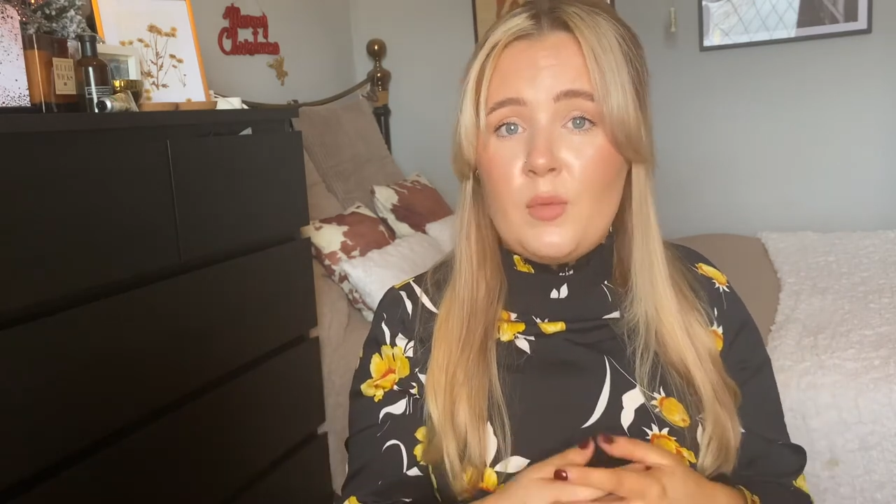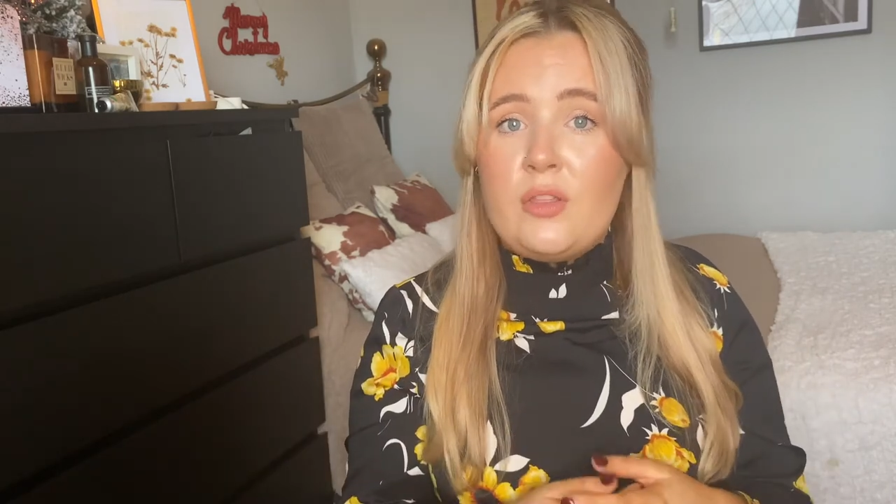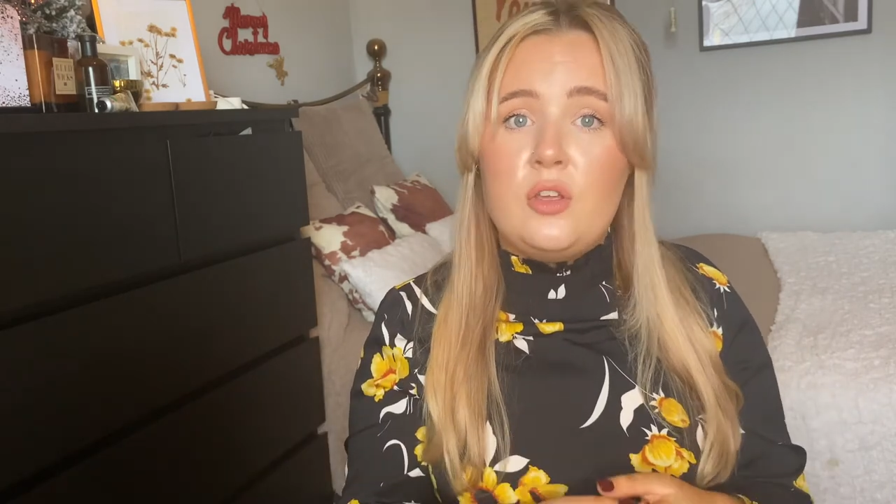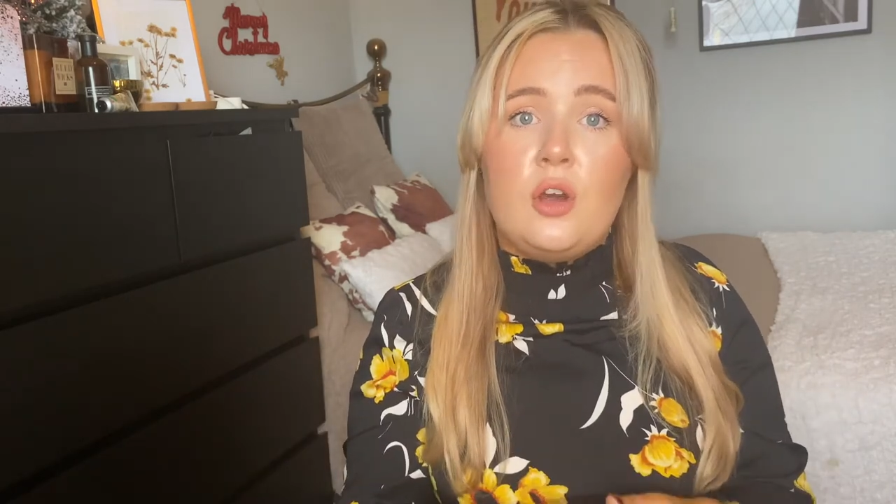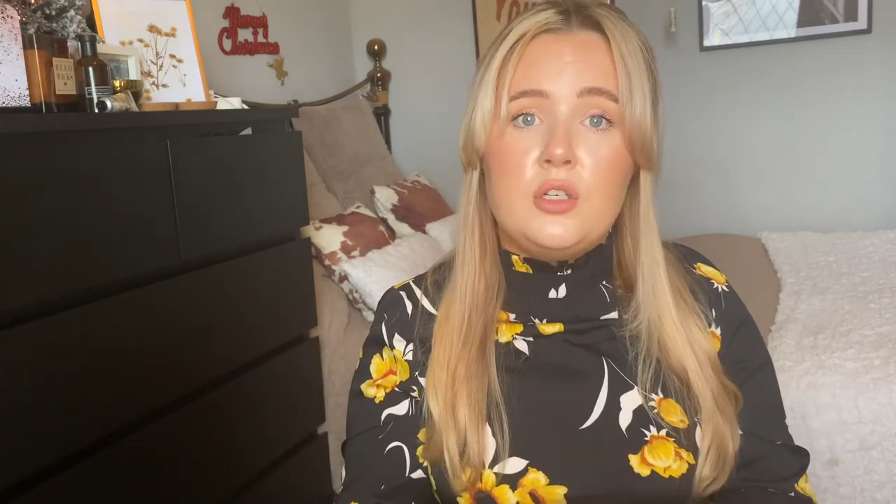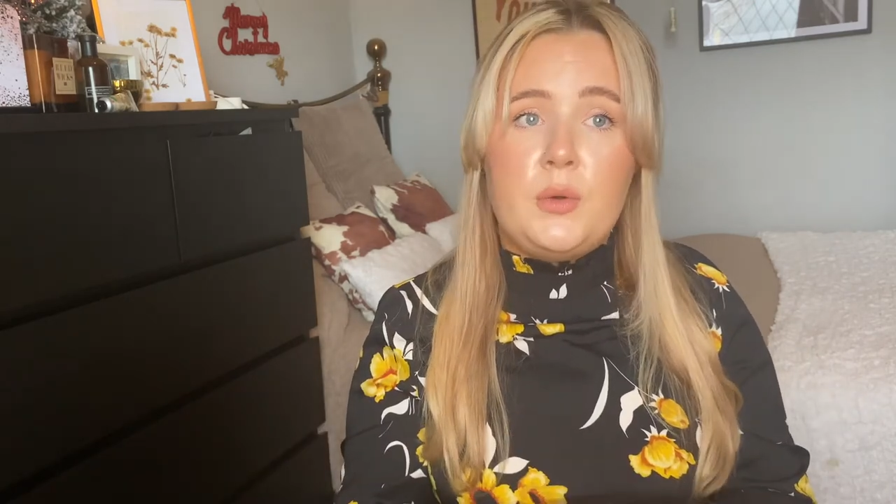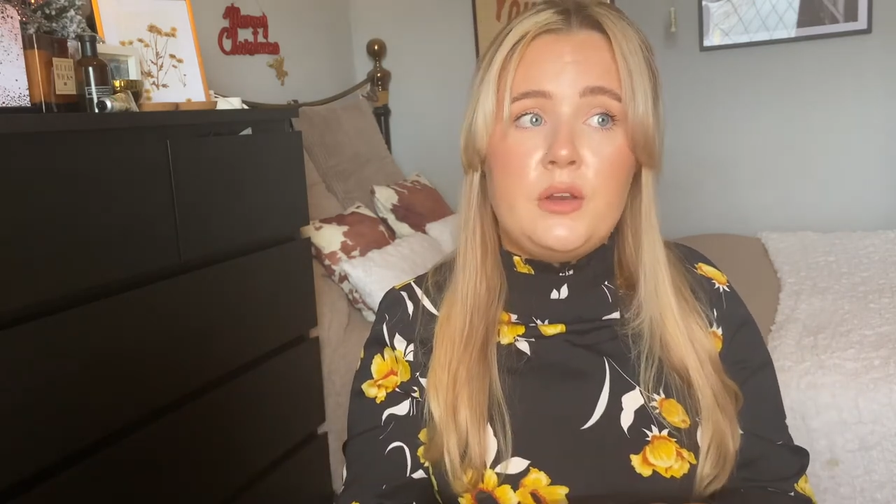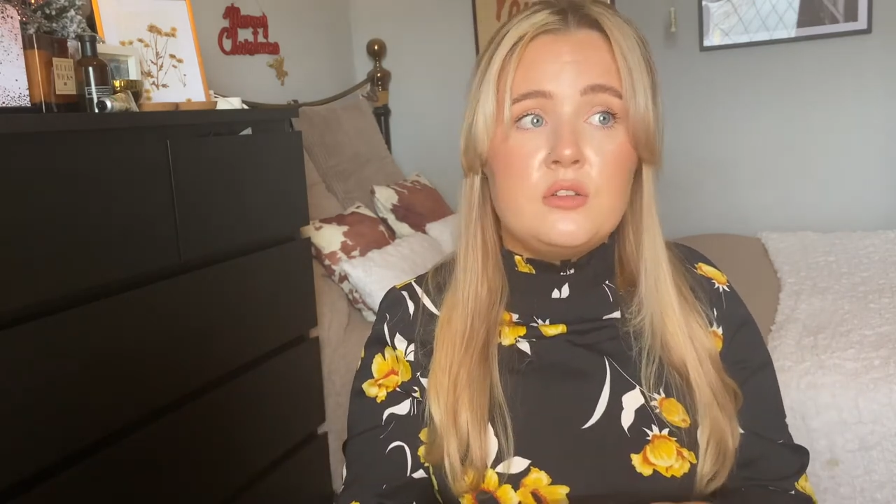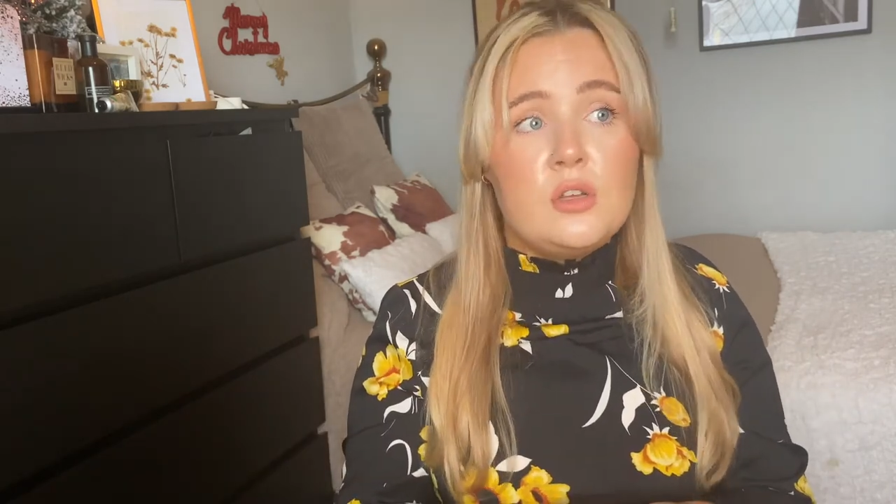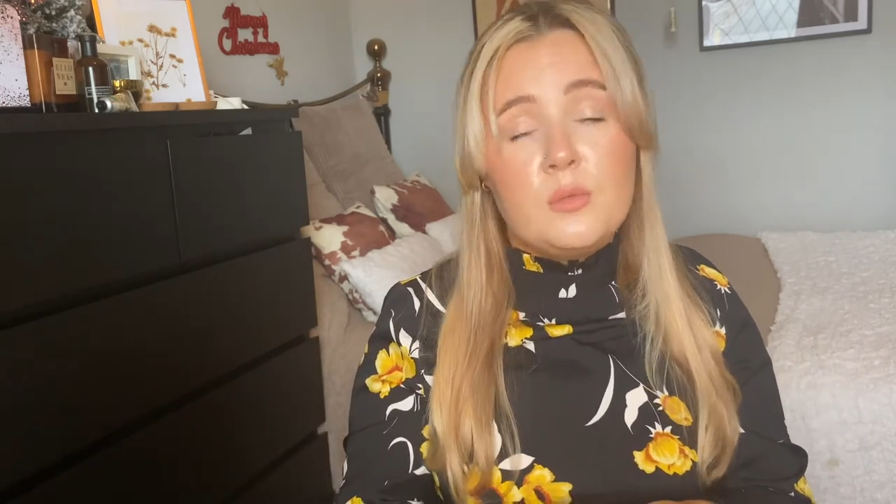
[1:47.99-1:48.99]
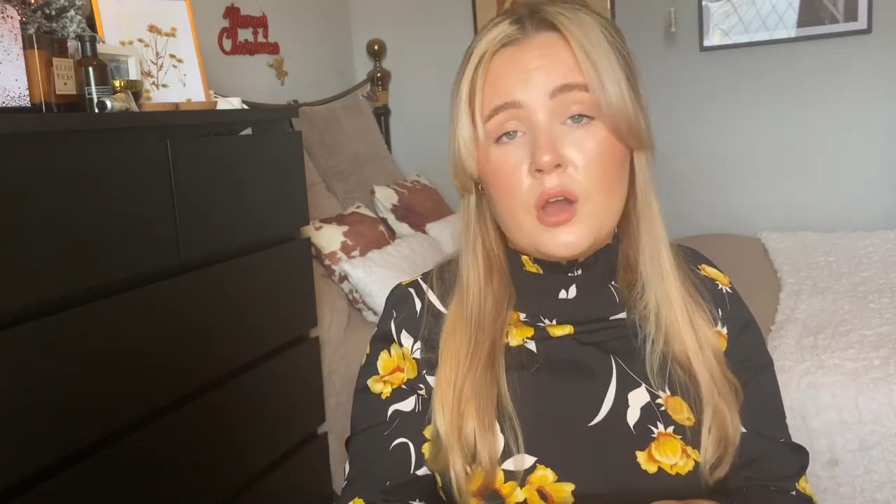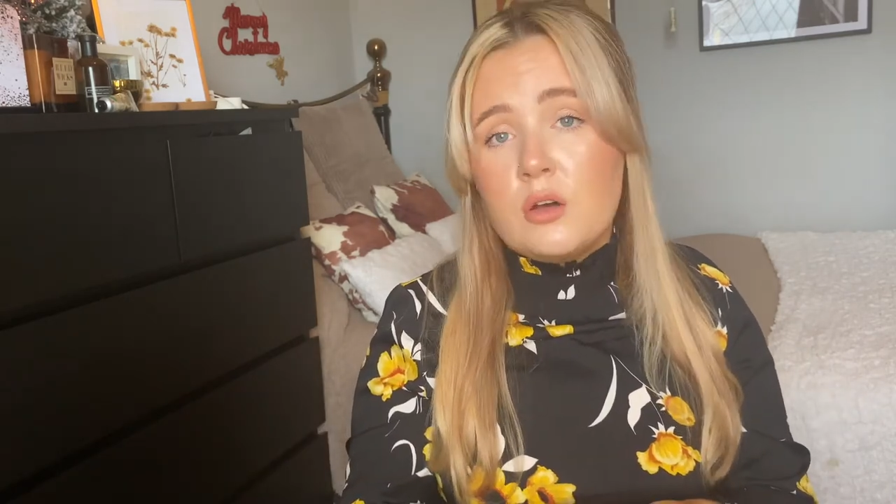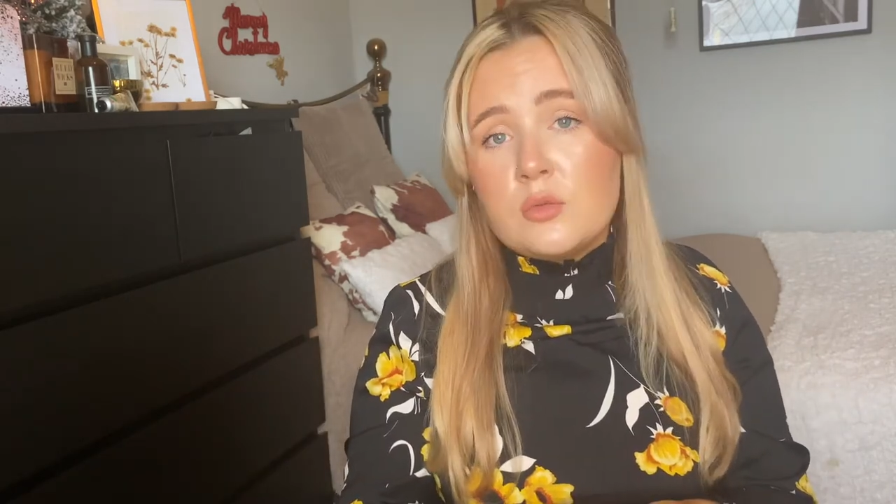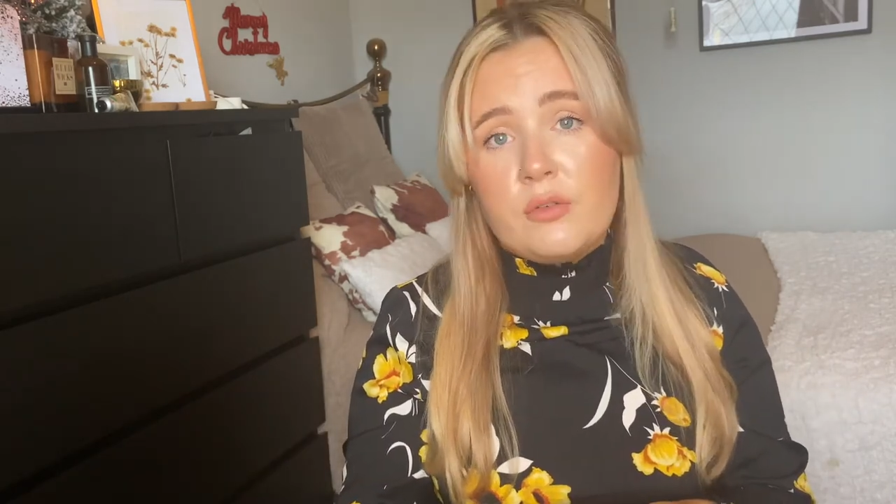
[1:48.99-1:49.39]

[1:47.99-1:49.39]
whether you're doing Zoom calls